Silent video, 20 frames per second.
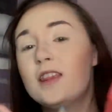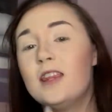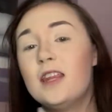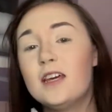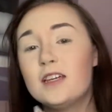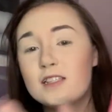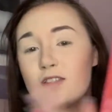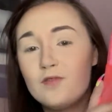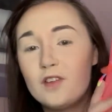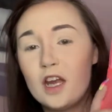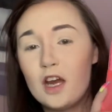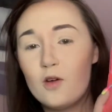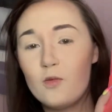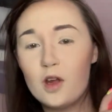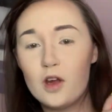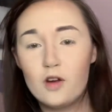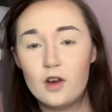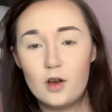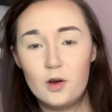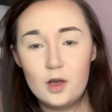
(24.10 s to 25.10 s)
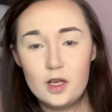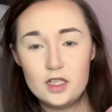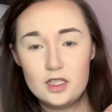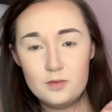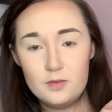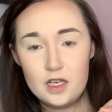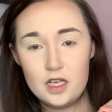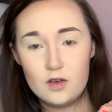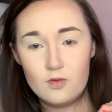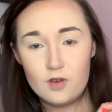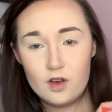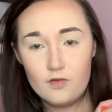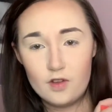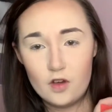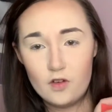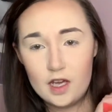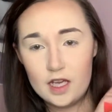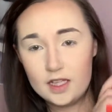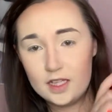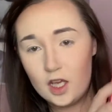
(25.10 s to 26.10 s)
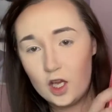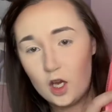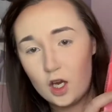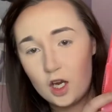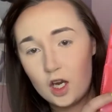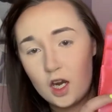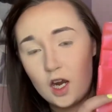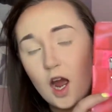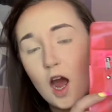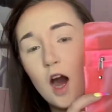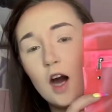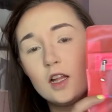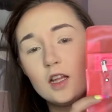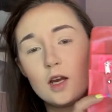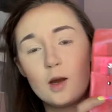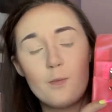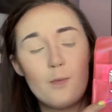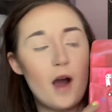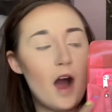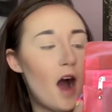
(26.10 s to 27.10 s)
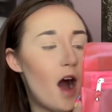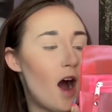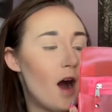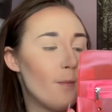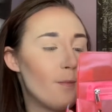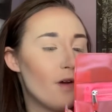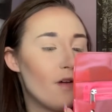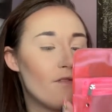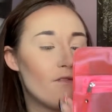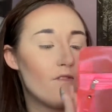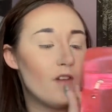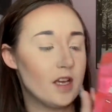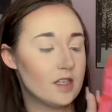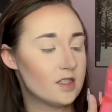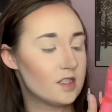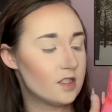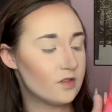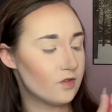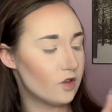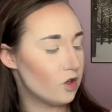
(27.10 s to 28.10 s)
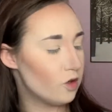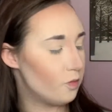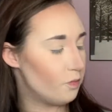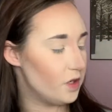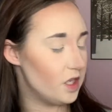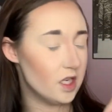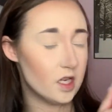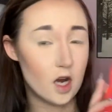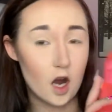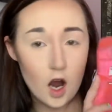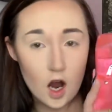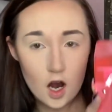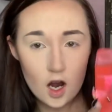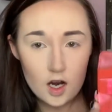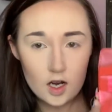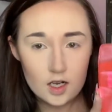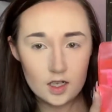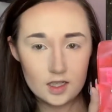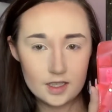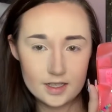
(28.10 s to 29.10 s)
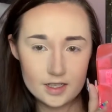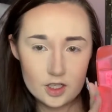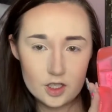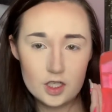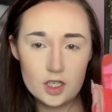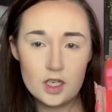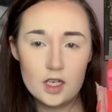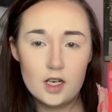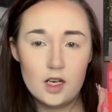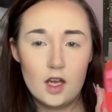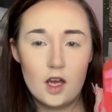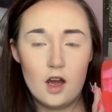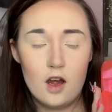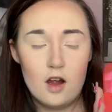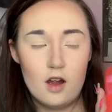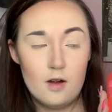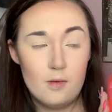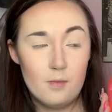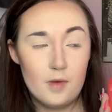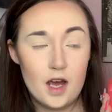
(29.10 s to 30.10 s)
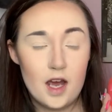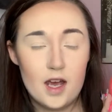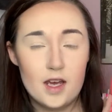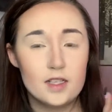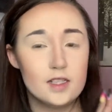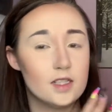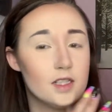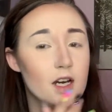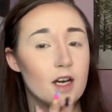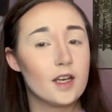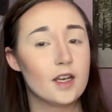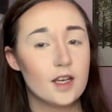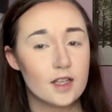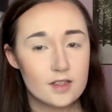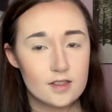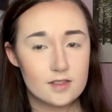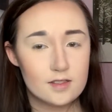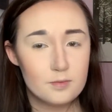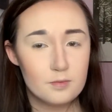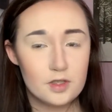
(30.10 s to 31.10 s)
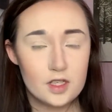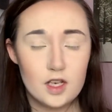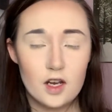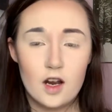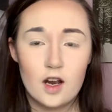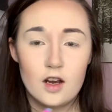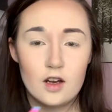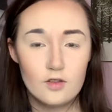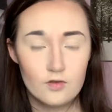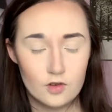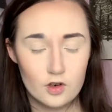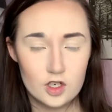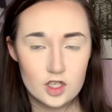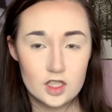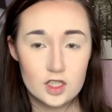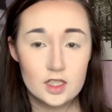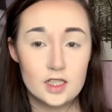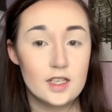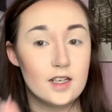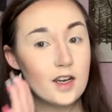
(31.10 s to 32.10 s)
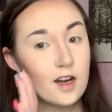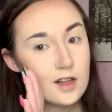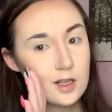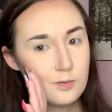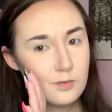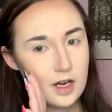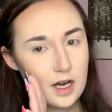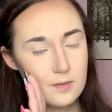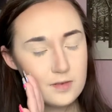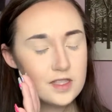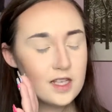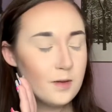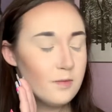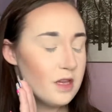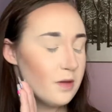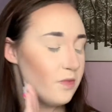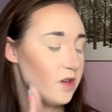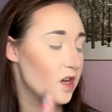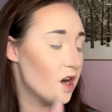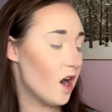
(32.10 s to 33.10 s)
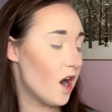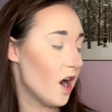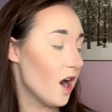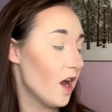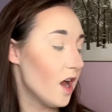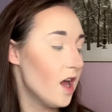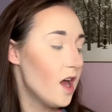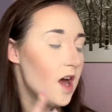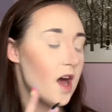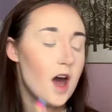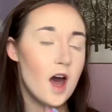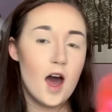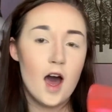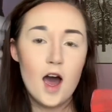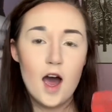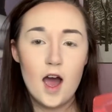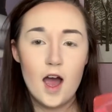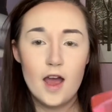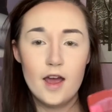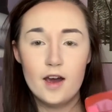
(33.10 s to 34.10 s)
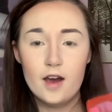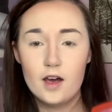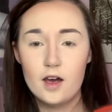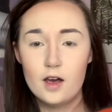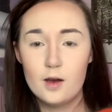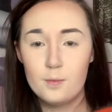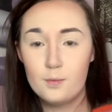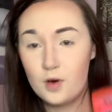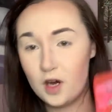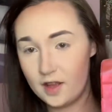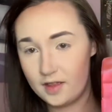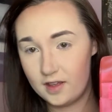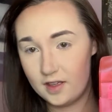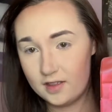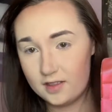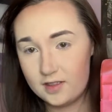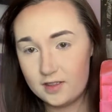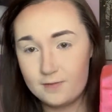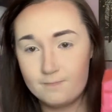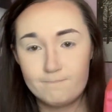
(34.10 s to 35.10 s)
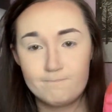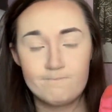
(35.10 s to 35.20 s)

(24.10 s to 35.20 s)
this video, we are going to be reviewing the Colourpop Festival PR collection. I did not get this in PR. Unfortunately, Colourpop sent me PR. I bought this.